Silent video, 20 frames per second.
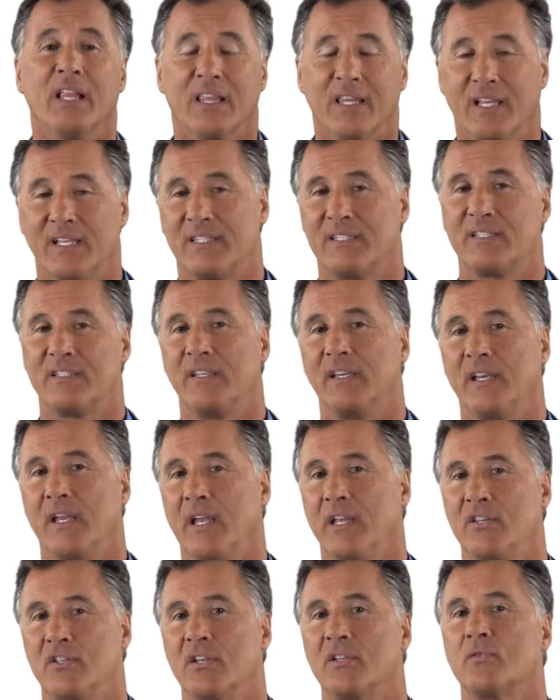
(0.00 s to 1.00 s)
Let's see,
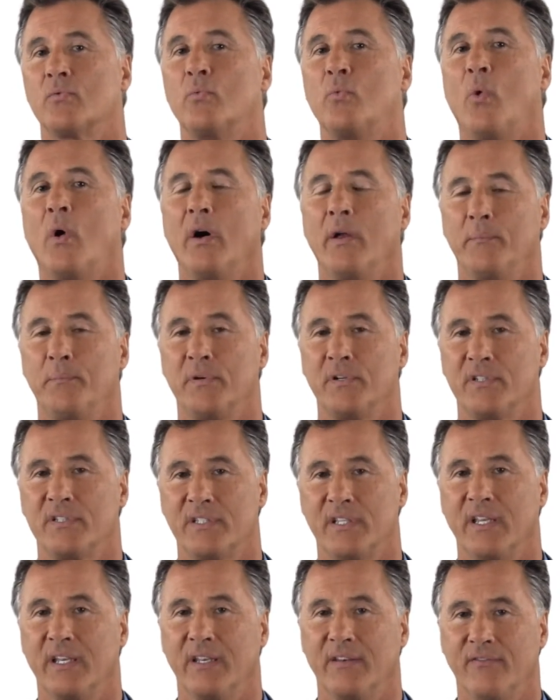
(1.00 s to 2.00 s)
at just
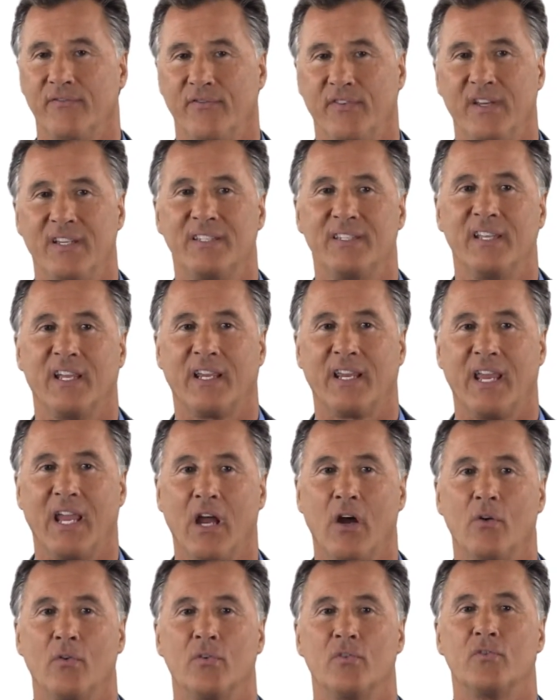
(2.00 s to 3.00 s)
1% in fees, the
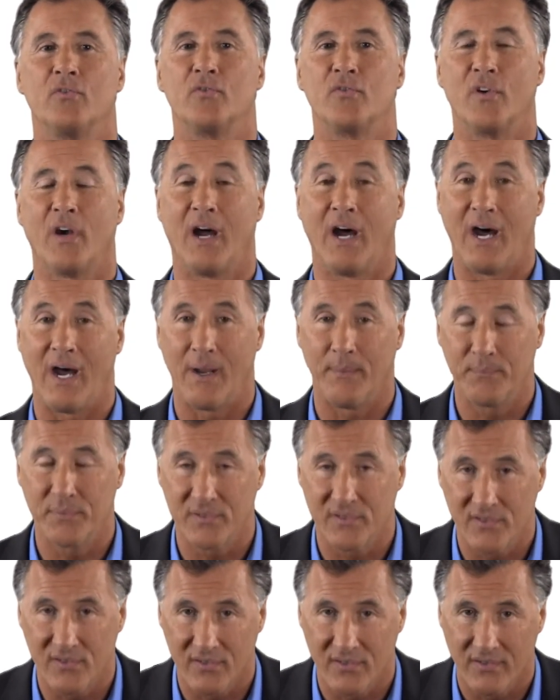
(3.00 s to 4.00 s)
account
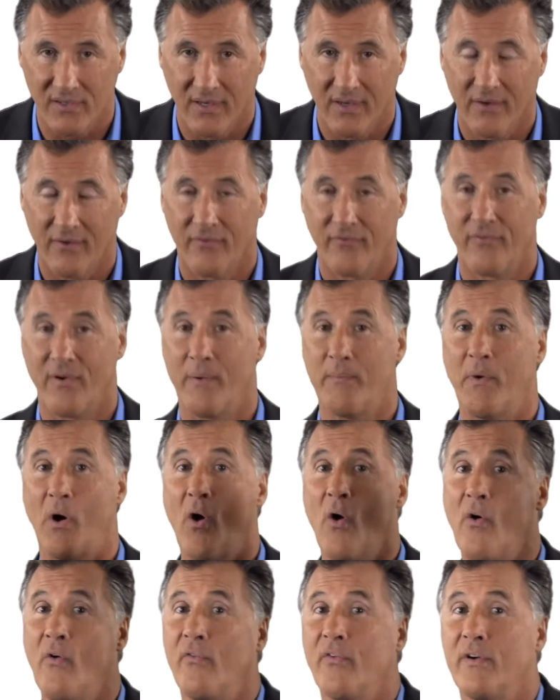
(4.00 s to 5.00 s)
drops from
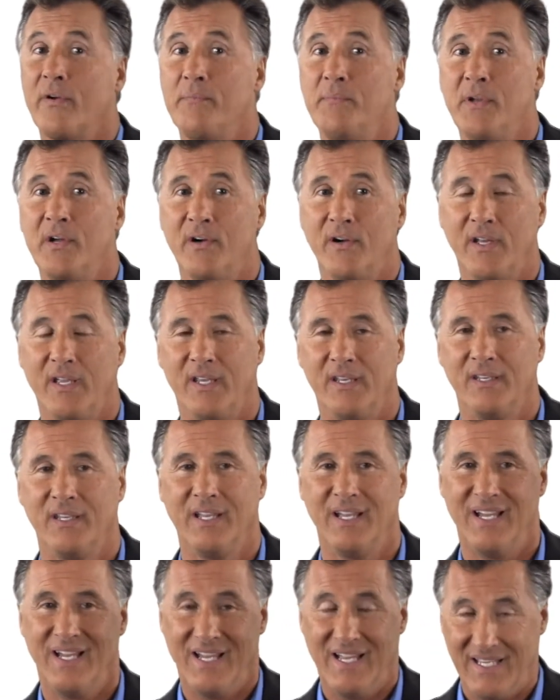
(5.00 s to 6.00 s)
over $1
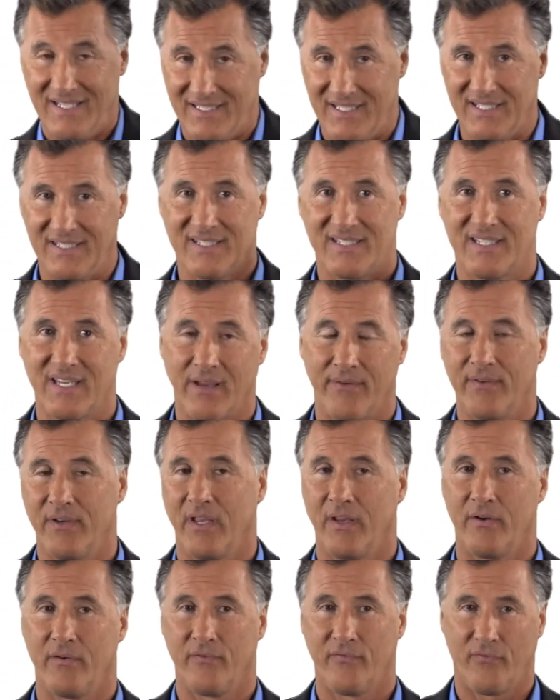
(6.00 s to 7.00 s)
million to
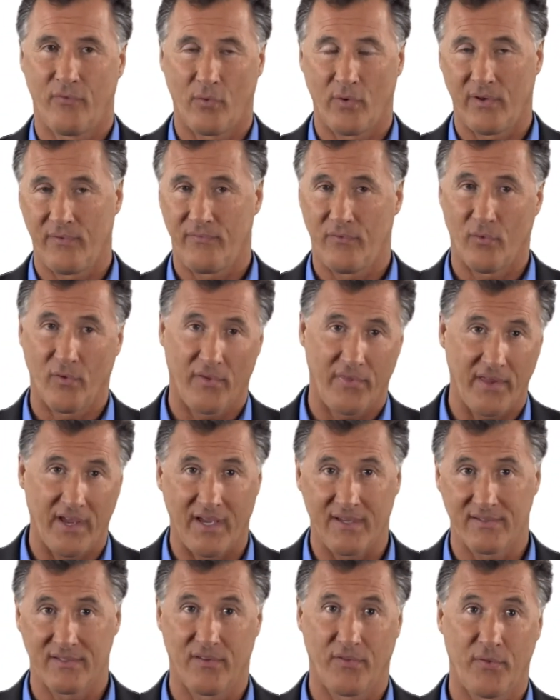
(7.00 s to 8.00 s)

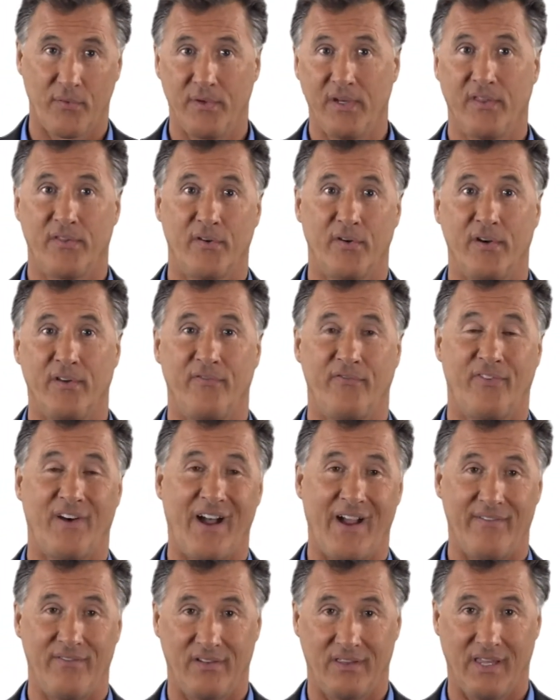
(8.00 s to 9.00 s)

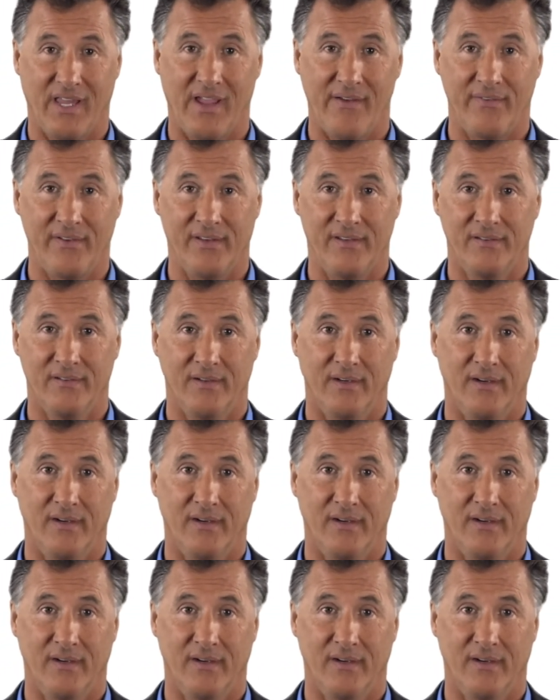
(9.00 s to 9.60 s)
$744,335.11.